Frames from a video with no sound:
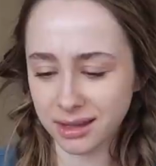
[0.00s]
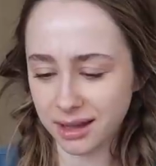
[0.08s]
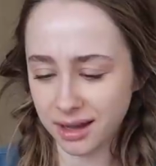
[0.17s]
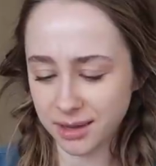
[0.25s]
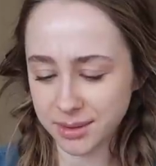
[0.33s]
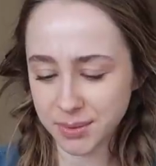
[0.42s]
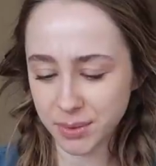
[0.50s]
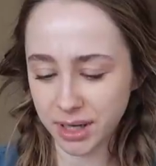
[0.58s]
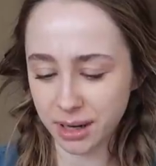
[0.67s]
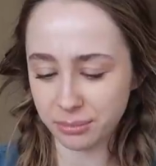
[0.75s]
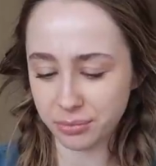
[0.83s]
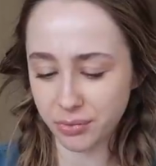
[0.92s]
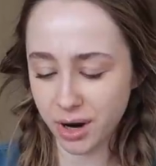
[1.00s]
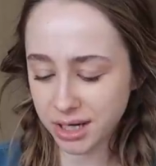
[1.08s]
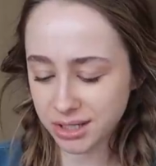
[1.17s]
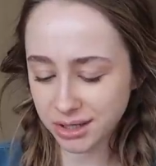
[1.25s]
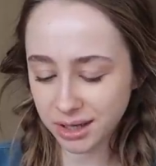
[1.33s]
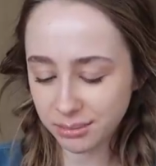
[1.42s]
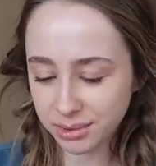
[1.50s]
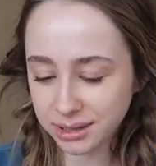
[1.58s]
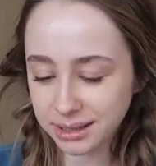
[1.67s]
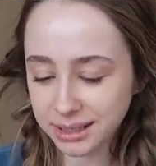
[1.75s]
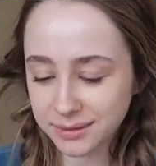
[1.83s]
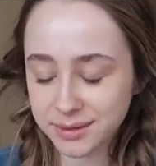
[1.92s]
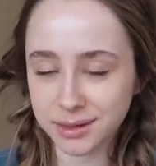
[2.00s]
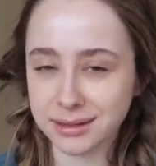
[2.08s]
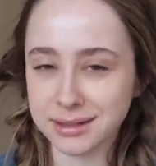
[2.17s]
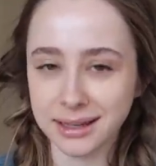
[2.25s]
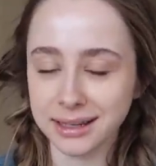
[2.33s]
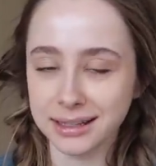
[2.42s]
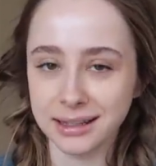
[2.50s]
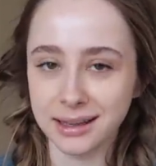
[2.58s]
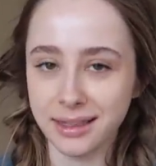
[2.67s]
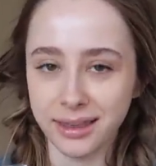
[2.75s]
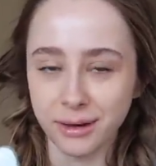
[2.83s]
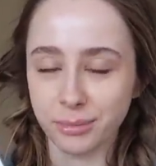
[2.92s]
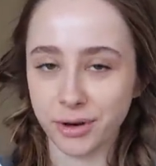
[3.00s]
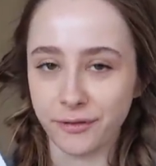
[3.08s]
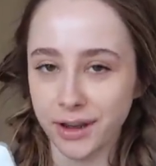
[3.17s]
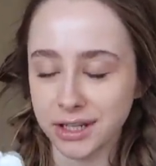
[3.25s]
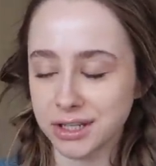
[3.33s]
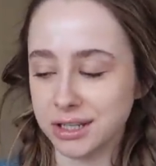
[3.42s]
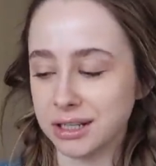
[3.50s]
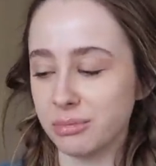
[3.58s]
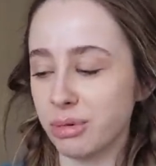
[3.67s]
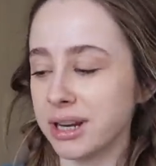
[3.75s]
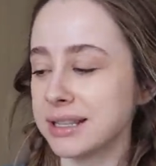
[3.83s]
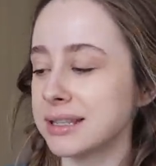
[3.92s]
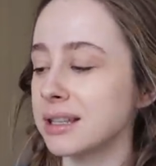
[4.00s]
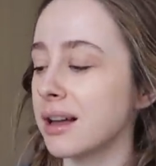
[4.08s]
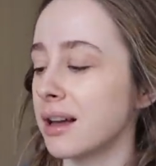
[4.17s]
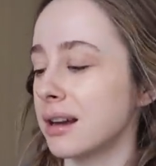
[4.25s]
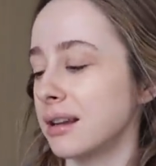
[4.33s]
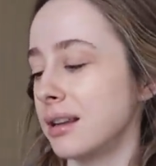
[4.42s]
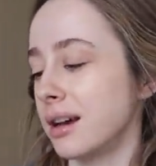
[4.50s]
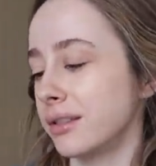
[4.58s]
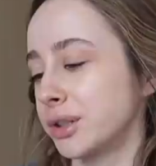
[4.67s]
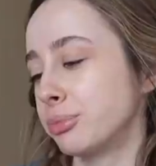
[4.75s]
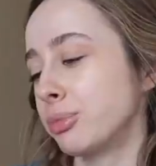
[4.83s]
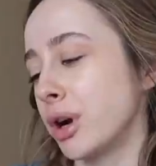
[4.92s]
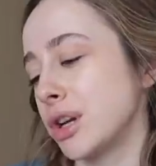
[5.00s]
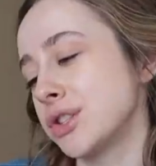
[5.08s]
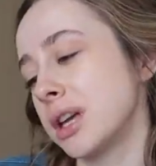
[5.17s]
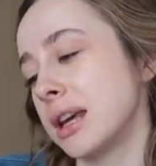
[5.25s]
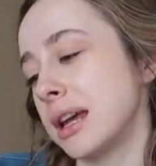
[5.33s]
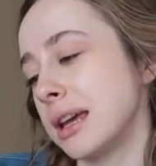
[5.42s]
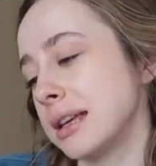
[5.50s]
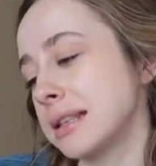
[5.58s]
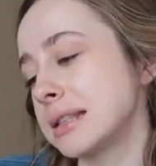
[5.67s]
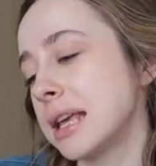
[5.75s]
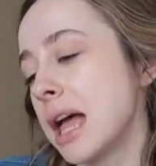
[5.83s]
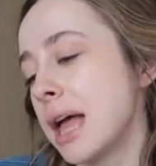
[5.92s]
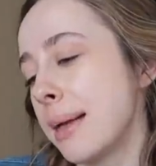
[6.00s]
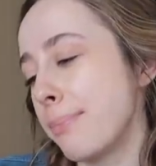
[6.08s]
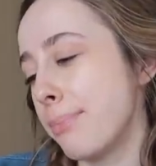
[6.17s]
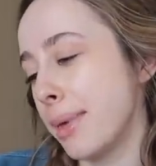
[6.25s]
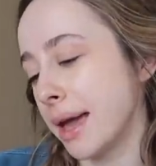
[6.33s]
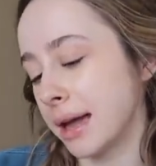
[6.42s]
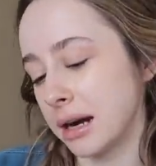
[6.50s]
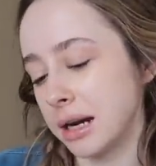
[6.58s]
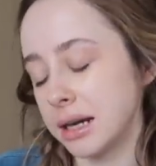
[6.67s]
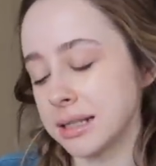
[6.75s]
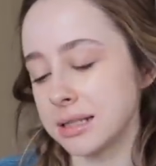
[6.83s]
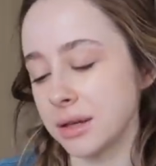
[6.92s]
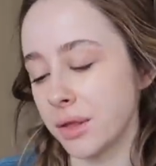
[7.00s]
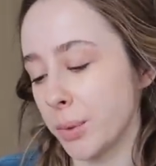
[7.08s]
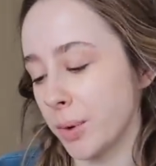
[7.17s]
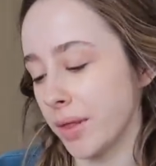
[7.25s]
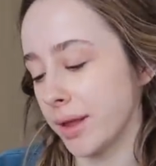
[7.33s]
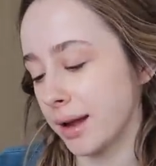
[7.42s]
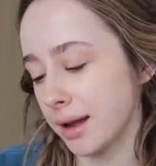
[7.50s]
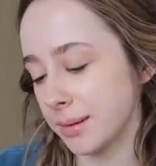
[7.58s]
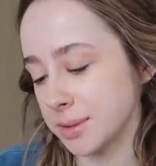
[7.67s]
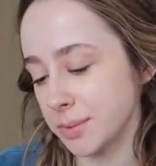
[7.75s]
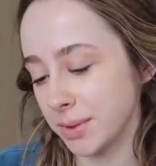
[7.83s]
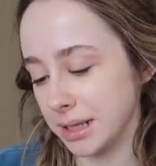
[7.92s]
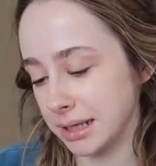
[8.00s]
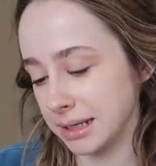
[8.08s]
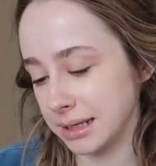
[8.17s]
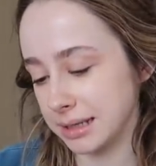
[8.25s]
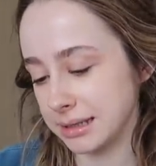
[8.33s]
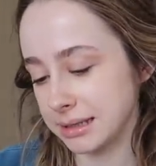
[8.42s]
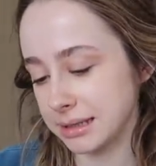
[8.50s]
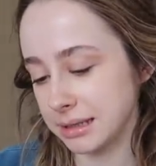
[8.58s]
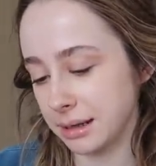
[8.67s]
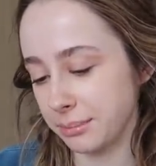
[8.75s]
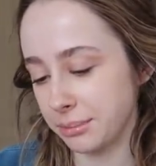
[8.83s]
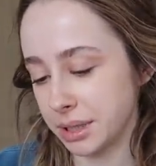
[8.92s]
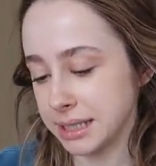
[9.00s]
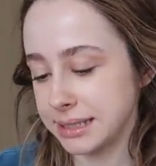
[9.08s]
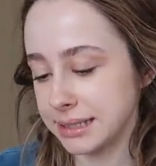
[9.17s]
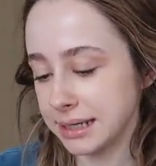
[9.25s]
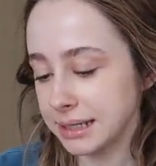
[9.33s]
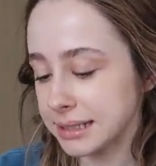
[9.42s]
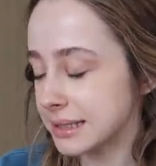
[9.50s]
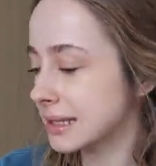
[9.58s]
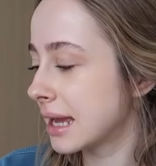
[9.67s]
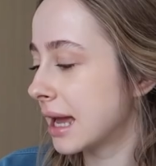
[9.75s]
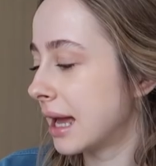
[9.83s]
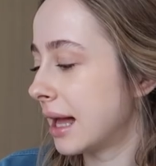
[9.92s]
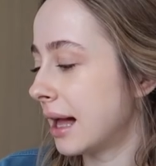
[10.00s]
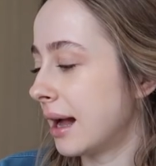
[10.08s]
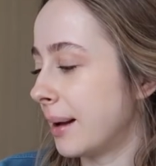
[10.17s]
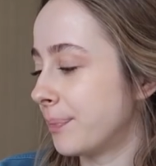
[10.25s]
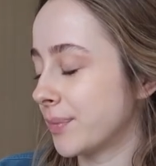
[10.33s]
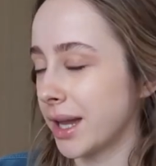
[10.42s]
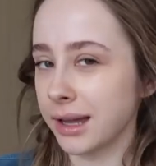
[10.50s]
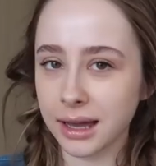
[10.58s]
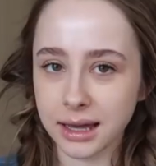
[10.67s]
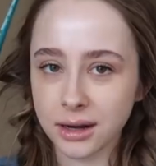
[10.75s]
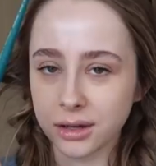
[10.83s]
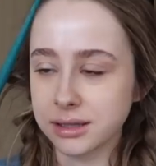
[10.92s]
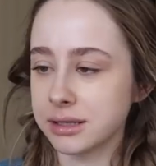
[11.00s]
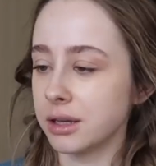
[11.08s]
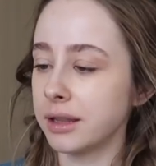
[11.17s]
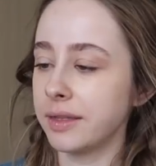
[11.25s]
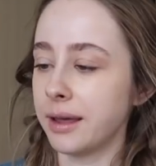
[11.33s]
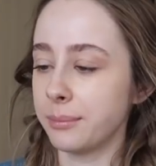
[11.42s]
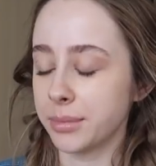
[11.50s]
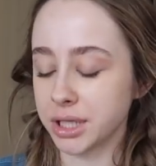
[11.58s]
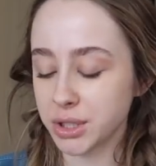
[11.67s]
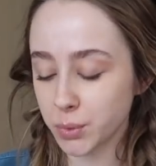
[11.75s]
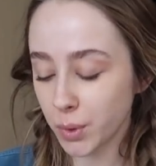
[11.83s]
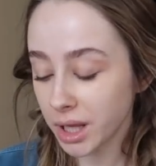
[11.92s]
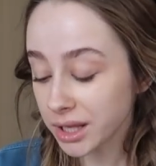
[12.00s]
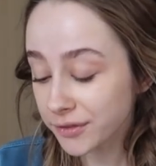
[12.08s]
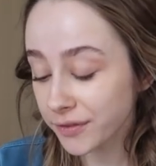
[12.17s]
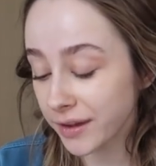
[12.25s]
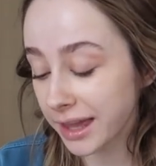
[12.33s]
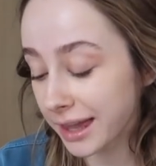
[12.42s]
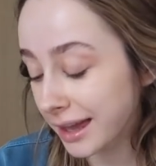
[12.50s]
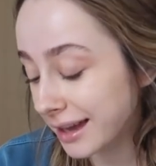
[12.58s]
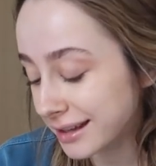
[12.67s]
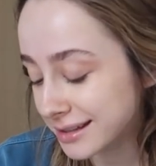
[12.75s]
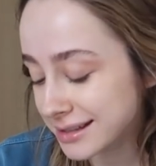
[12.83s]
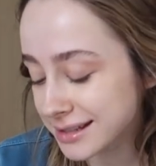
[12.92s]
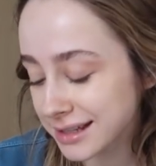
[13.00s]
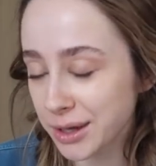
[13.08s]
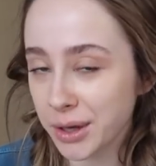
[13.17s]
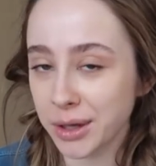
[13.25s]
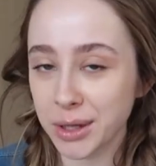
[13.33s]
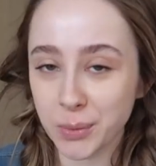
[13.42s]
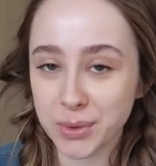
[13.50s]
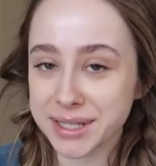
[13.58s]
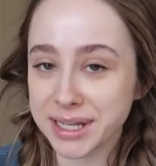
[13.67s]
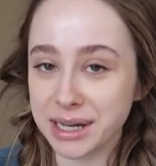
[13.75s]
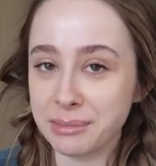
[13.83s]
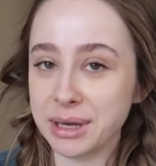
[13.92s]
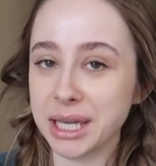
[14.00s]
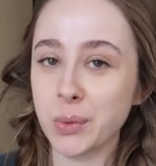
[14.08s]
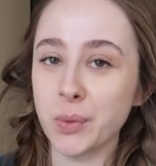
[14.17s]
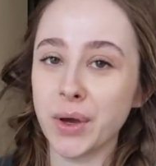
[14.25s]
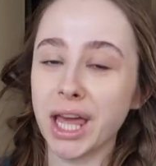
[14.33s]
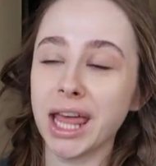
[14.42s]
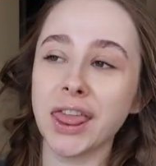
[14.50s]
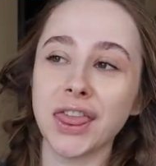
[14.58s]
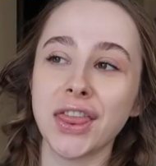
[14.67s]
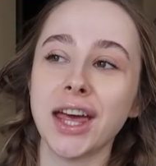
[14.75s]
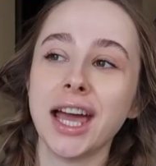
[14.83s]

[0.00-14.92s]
comes with a brush, I believe, so it's like nothing professional, but I still got another brush that is bigger. So the one that comes with it is number 6. I got also a number 12, and it was coming with